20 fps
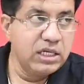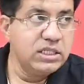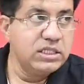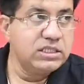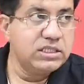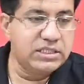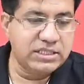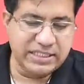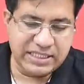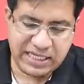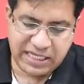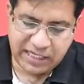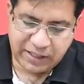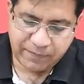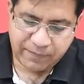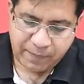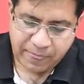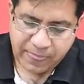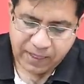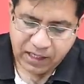C,
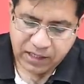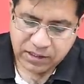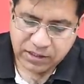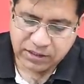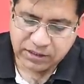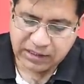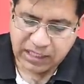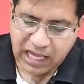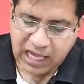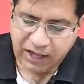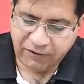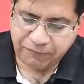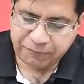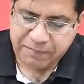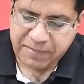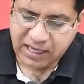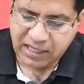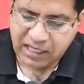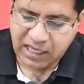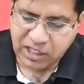staff
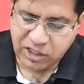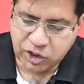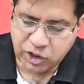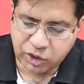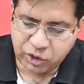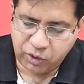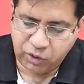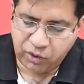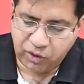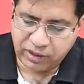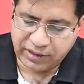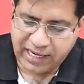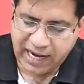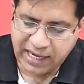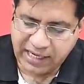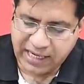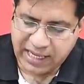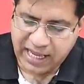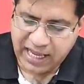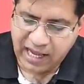making sure
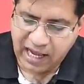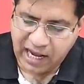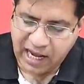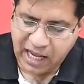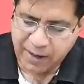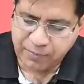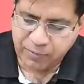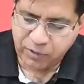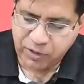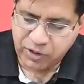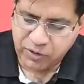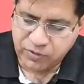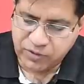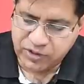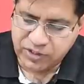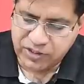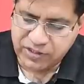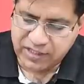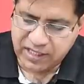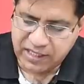that AI
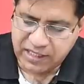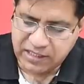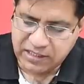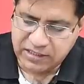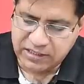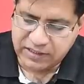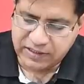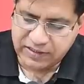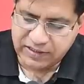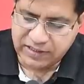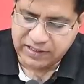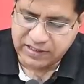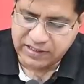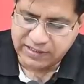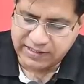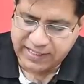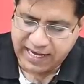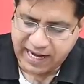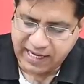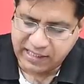produces the results
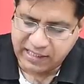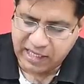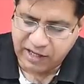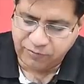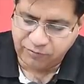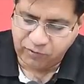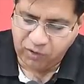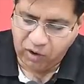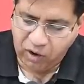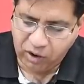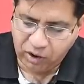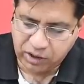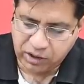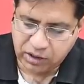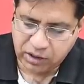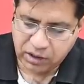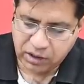that they want.